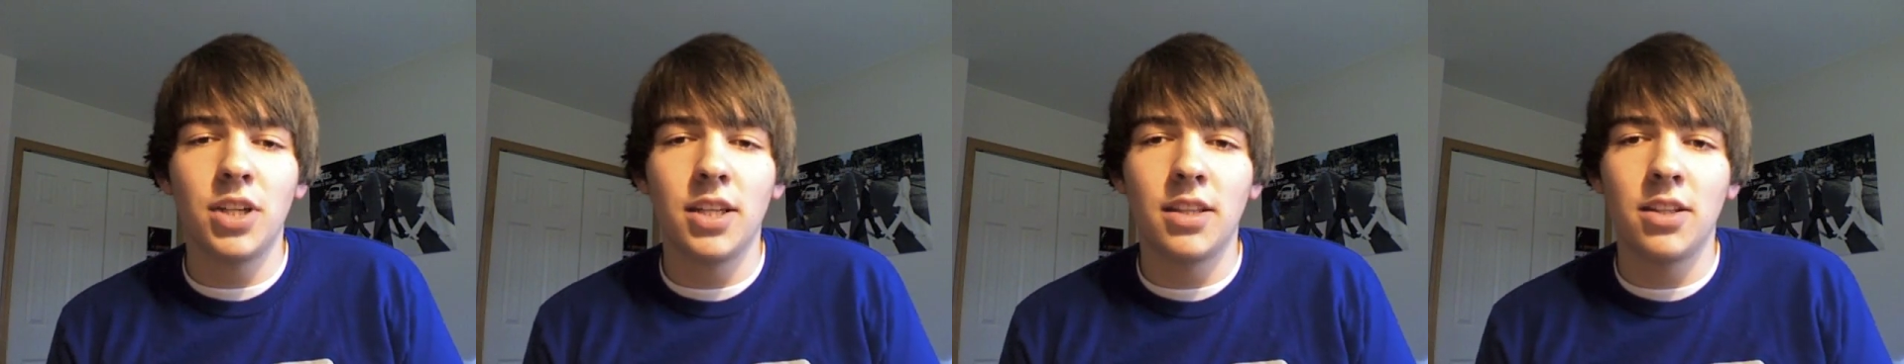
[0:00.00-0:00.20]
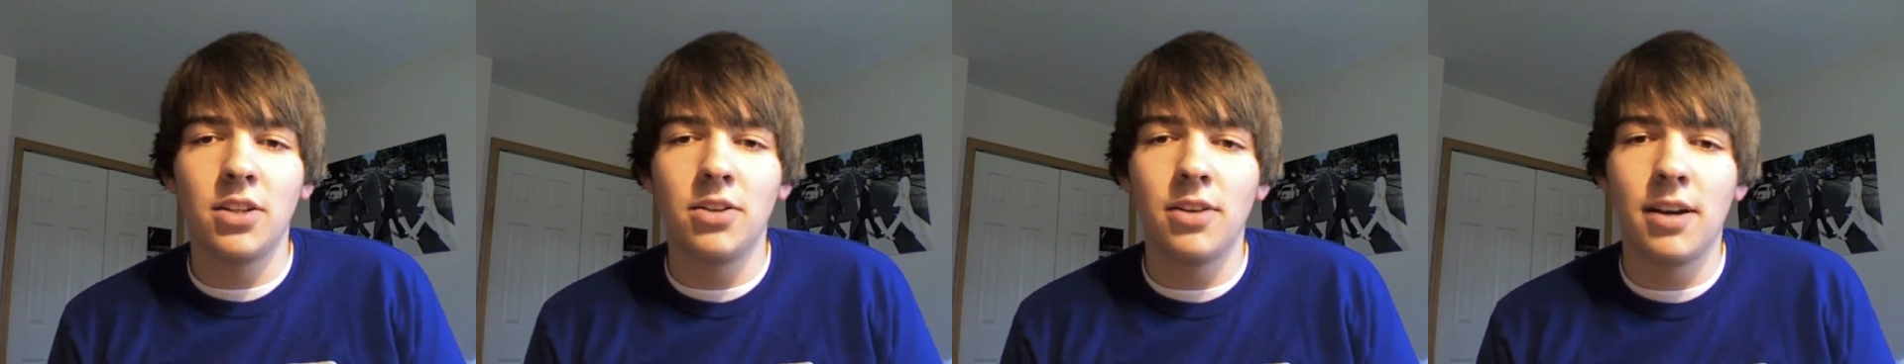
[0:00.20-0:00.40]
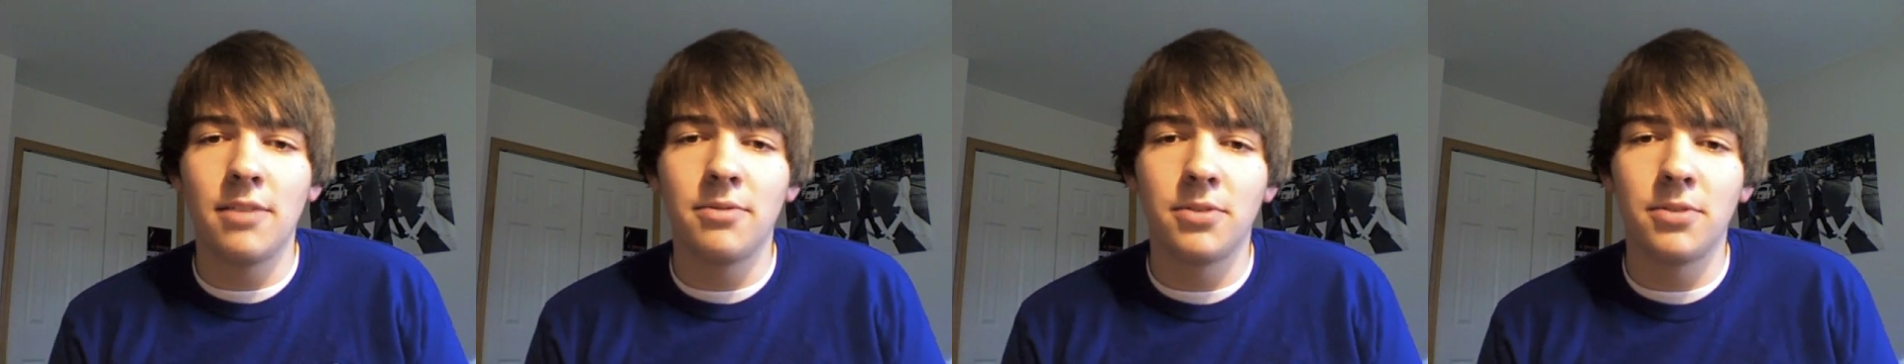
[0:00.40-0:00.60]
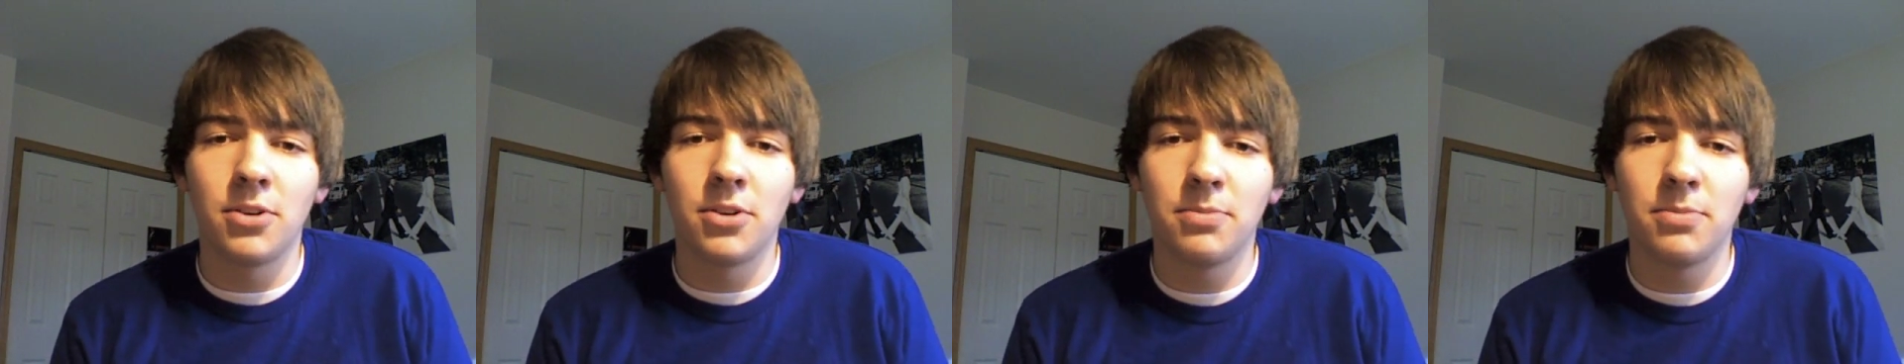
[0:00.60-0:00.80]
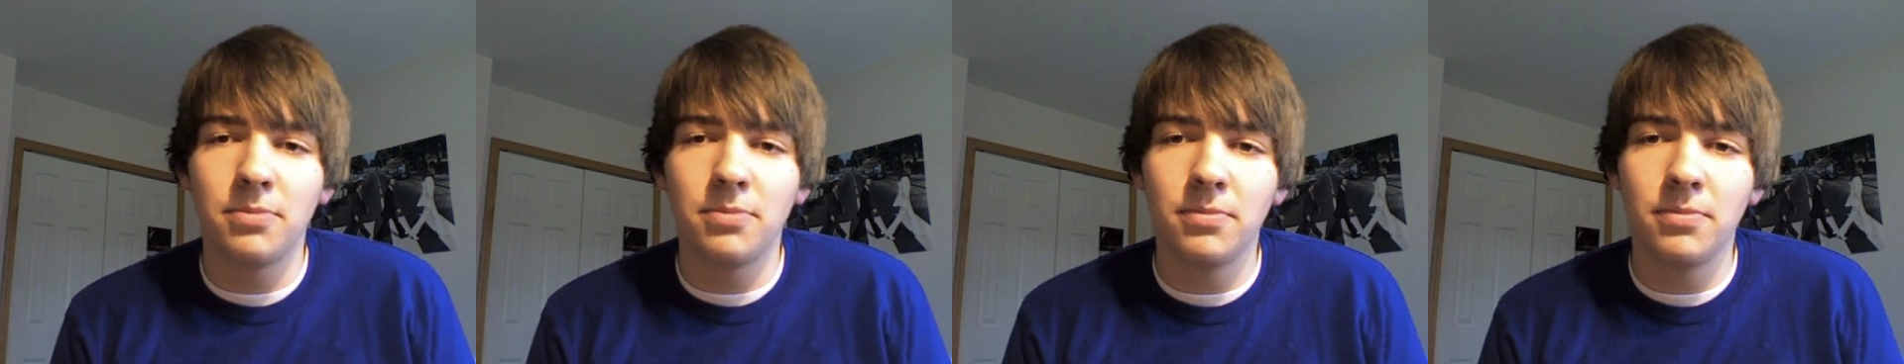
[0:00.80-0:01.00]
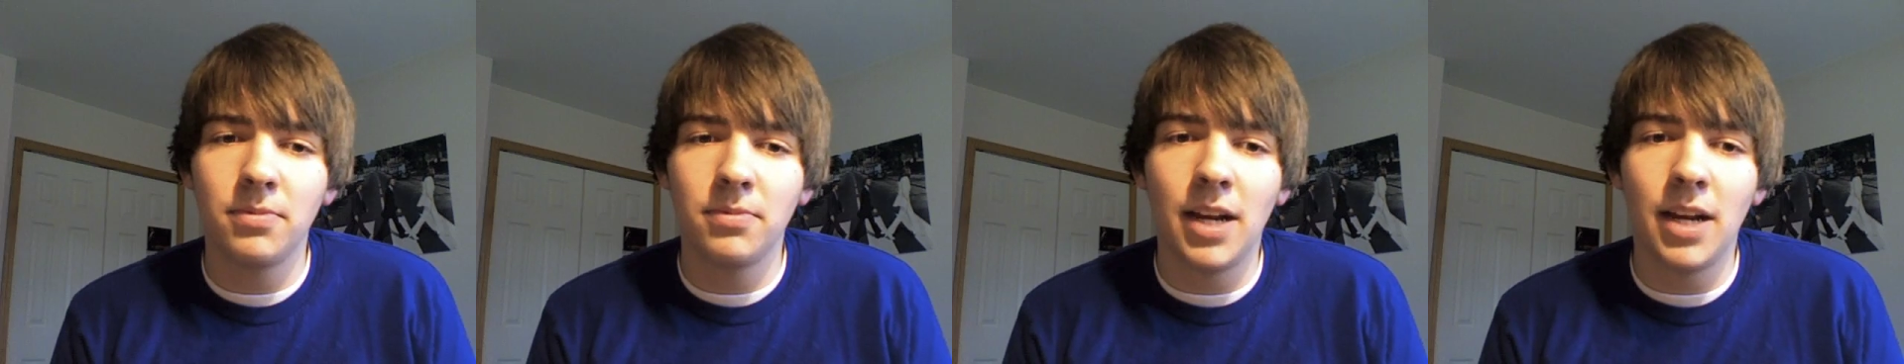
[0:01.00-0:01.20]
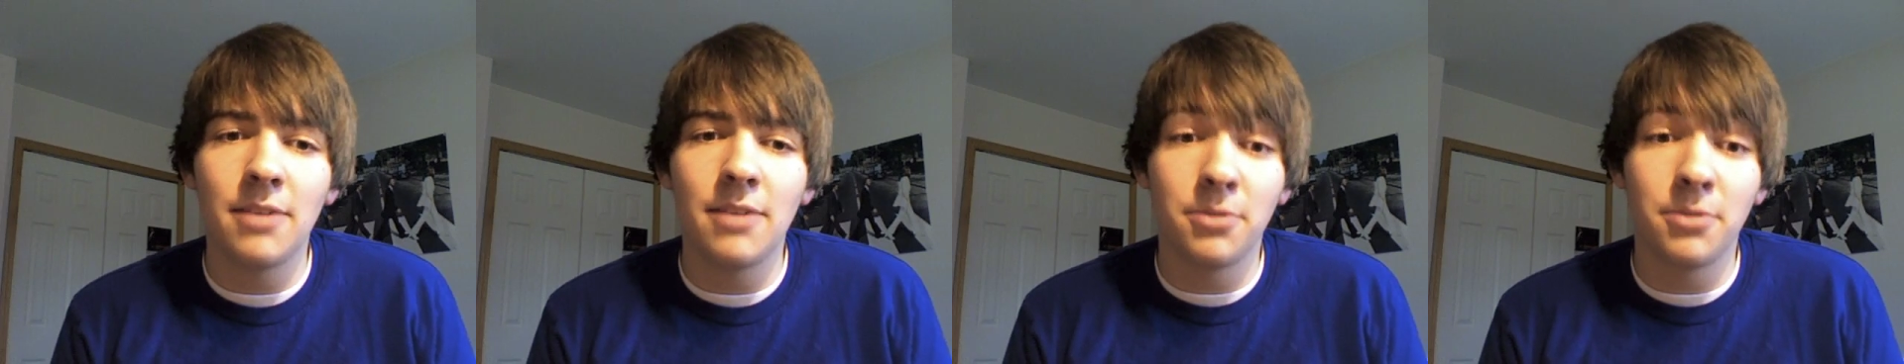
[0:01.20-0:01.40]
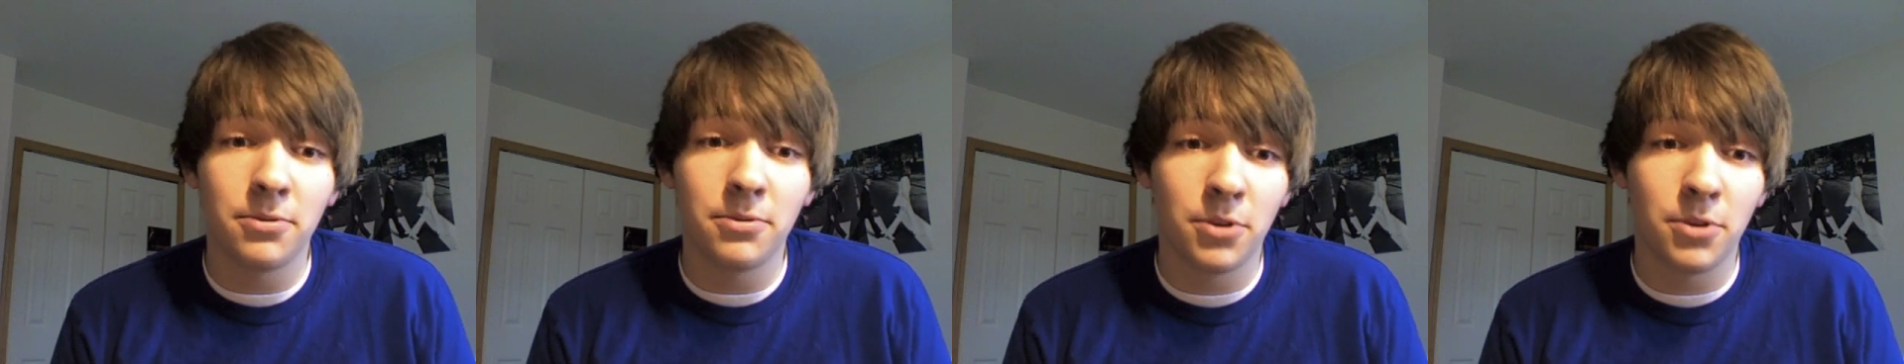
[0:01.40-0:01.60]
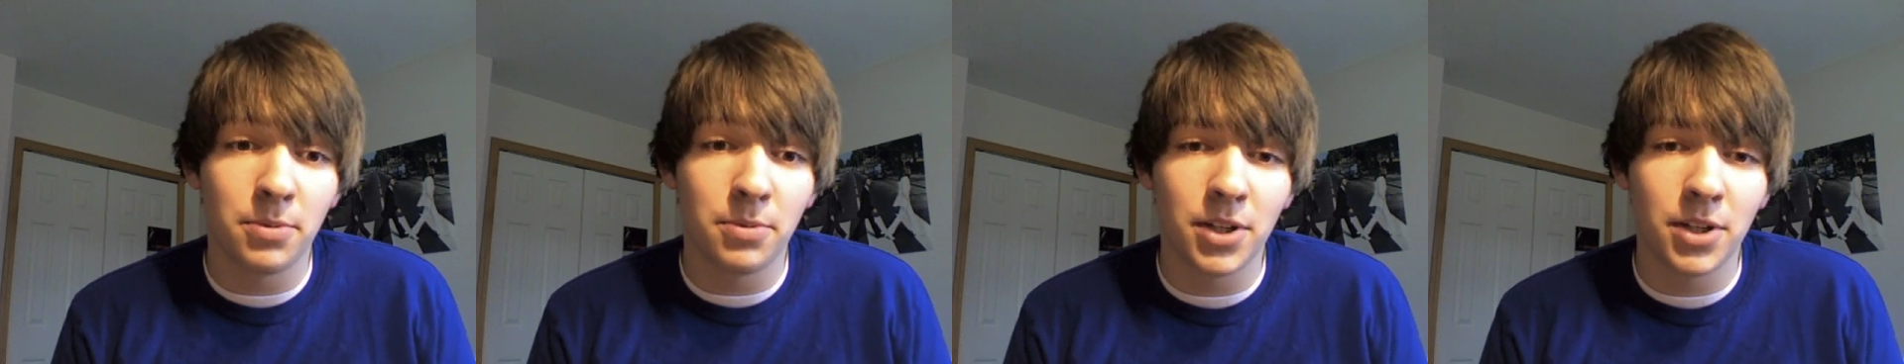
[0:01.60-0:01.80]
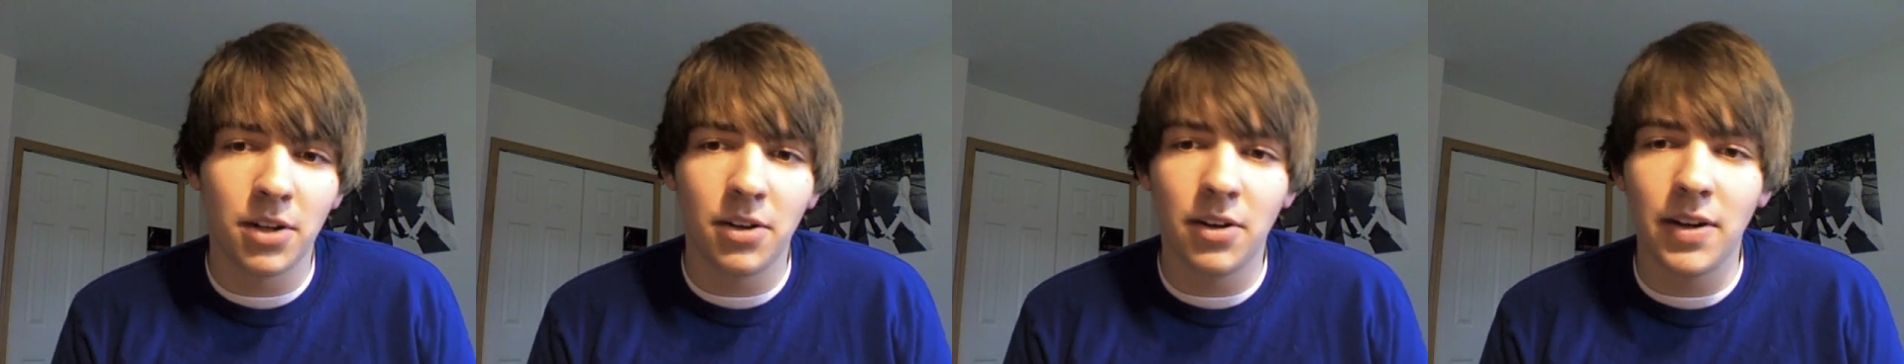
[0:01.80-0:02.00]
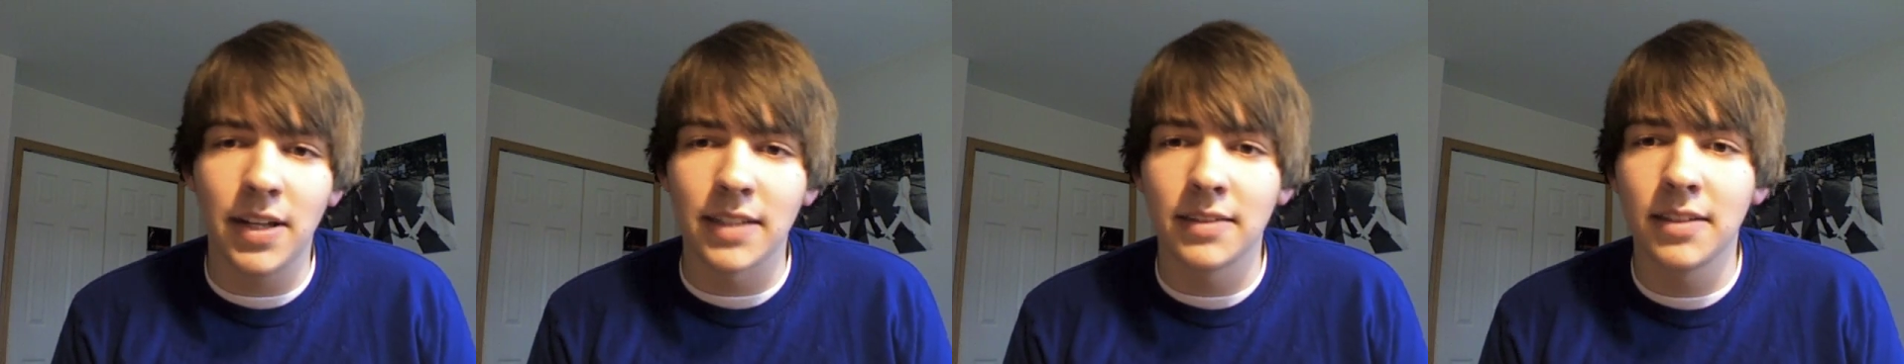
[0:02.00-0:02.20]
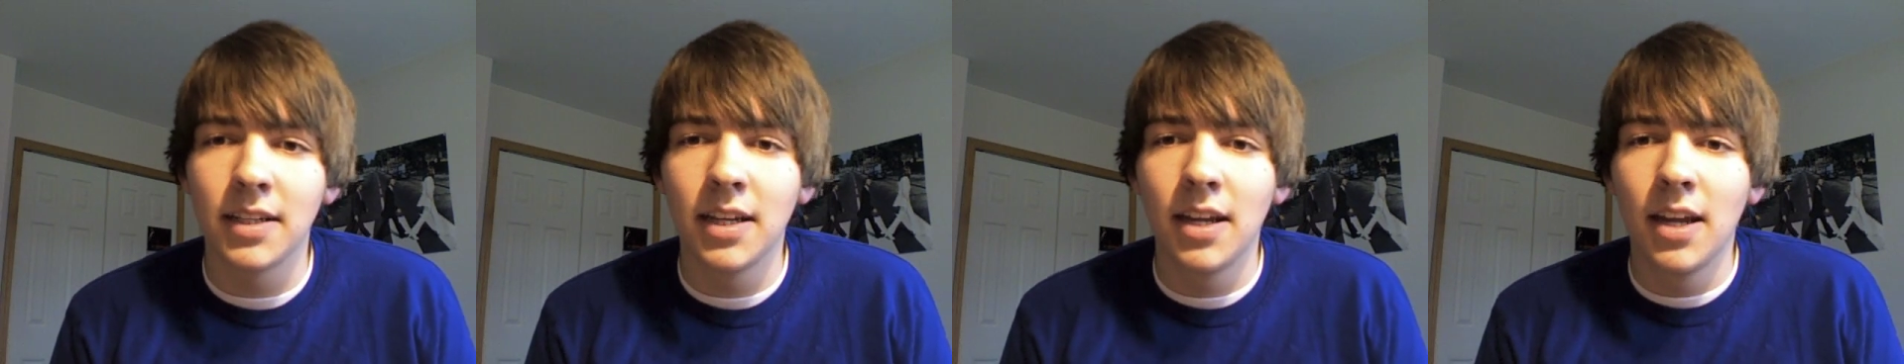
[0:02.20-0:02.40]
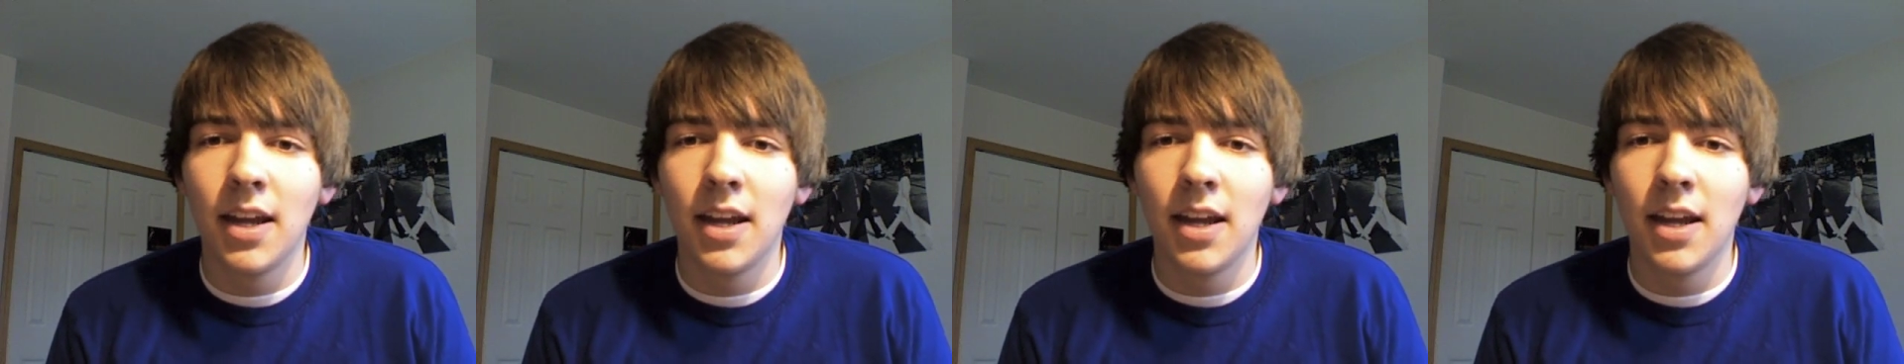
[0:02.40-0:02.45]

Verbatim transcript: in the new iPhone iPhone 4.0 OS.